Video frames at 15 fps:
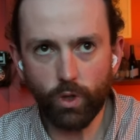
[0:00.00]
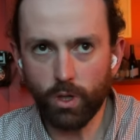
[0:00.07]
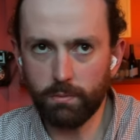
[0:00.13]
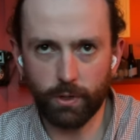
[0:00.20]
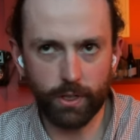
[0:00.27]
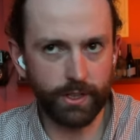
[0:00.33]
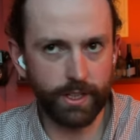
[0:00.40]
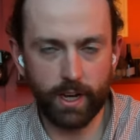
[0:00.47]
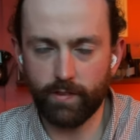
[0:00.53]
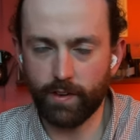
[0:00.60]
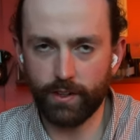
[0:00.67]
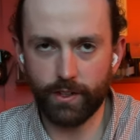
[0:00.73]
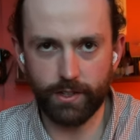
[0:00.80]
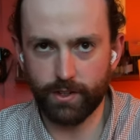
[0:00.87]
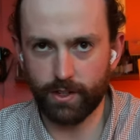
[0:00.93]
But it definitely
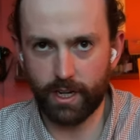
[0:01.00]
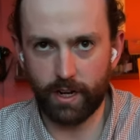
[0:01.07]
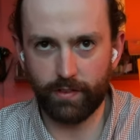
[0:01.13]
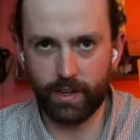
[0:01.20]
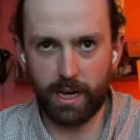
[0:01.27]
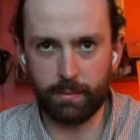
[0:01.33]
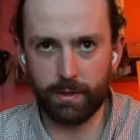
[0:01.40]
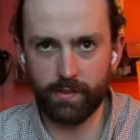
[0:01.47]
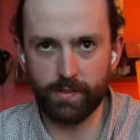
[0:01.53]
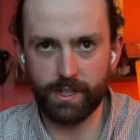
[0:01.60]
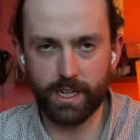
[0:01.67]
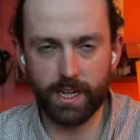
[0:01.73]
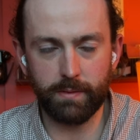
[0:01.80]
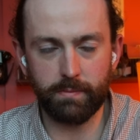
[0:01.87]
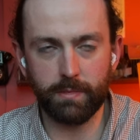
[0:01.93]
does not have to happen every
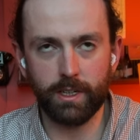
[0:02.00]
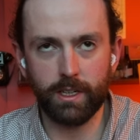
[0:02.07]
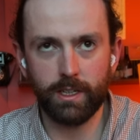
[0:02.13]
time.